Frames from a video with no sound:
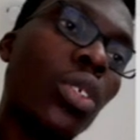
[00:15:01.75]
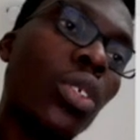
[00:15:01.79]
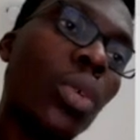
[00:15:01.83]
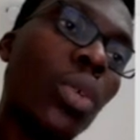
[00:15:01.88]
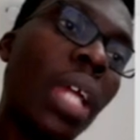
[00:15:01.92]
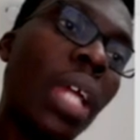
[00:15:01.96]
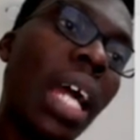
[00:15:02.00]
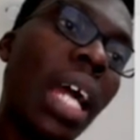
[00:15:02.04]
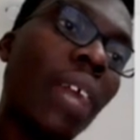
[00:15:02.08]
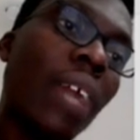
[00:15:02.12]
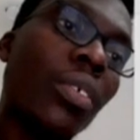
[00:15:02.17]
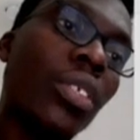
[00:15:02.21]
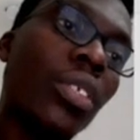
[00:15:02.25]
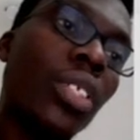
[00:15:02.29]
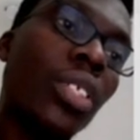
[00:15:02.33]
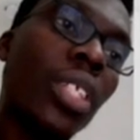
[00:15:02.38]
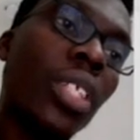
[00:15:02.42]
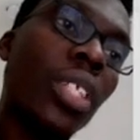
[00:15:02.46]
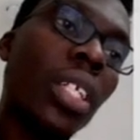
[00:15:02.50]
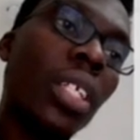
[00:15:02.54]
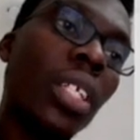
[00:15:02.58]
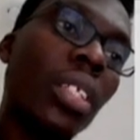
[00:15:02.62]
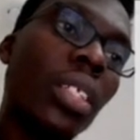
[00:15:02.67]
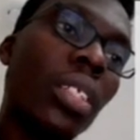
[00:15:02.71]
So we have
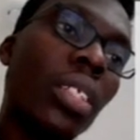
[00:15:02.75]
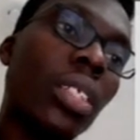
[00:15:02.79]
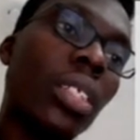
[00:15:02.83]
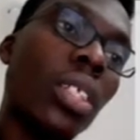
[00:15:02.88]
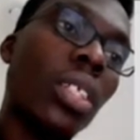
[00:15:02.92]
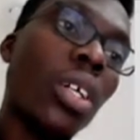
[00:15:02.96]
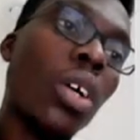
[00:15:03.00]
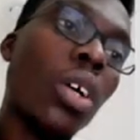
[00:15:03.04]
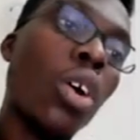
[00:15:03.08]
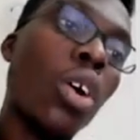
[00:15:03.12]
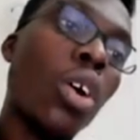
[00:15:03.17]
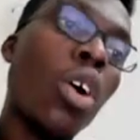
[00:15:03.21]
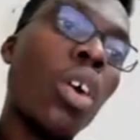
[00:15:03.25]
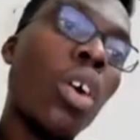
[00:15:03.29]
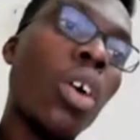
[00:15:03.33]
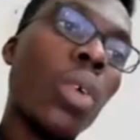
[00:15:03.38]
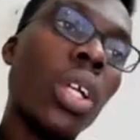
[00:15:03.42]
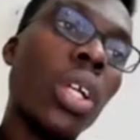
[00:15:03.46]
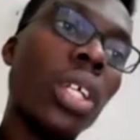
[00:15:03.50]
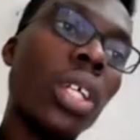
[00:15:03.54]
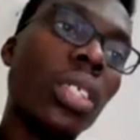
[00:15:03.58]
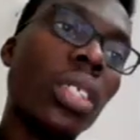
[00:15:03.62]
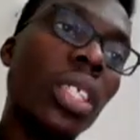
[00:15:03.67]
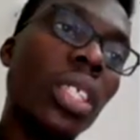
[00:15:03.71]
genes.
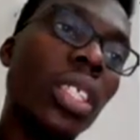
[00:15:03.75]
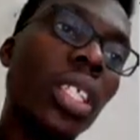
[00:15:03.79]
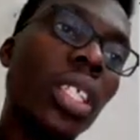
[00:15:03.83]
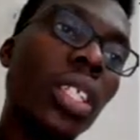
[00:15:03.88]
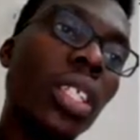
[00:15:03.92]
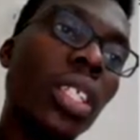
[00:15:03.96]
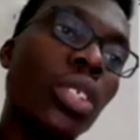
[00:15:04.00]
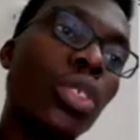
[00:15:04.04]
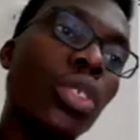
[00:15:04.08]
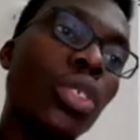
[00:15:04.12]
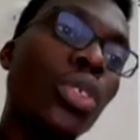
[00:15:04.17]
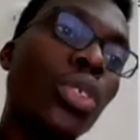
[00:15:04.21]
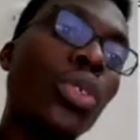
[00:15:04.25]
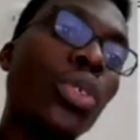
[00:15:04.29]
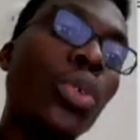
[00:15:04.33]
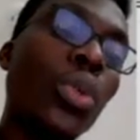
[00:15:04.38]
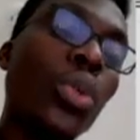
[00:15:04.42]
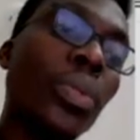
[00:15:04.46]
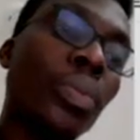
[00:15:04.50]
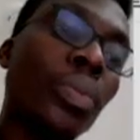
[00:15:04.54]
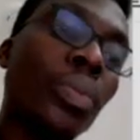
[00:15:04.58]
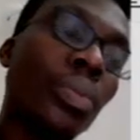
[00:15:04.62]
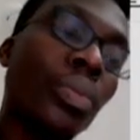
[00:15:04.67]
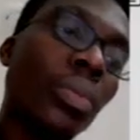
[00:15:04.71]
What does the gene
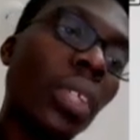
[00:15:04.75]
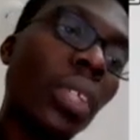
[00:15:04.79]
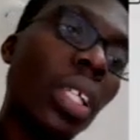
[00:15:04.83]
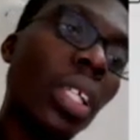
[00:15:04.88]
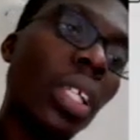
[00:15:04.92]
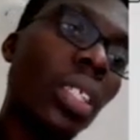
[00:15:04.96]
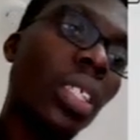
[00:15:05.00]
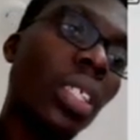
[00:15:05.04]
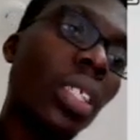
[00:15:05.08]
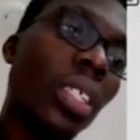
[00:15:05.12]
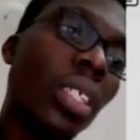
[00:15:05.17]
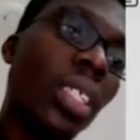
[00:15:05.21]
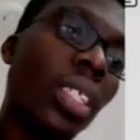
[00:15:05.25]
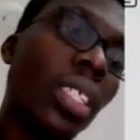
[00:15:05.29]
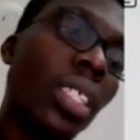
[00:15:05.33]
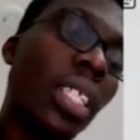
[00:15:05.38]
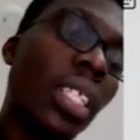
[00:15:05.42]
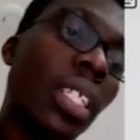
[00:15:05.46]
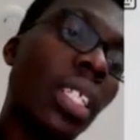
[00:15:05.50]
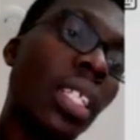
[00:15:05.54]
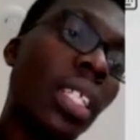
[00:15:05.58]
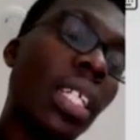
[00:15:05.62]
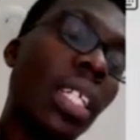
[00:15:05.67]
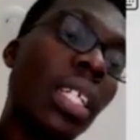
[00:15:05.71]
do? The
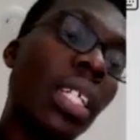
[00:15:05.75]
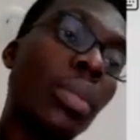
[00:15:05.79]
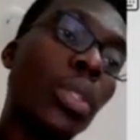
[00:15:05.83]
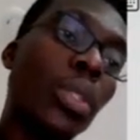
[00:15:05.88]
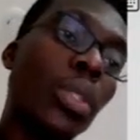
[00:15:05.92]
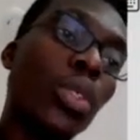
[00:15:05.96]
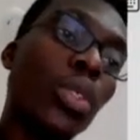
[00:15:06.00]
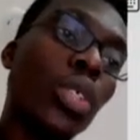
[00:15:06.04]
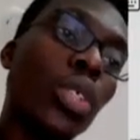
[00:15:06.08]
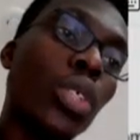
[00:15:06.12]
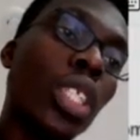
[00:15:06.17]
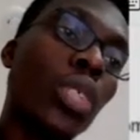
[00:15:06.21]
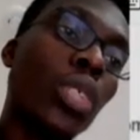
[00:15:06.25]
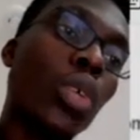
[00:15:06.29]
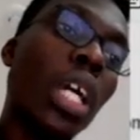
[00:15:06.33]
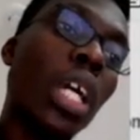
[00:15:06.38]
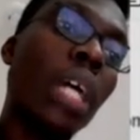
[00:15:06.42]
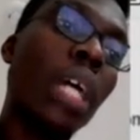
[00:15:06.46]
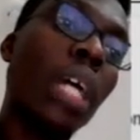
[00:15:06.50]
gene is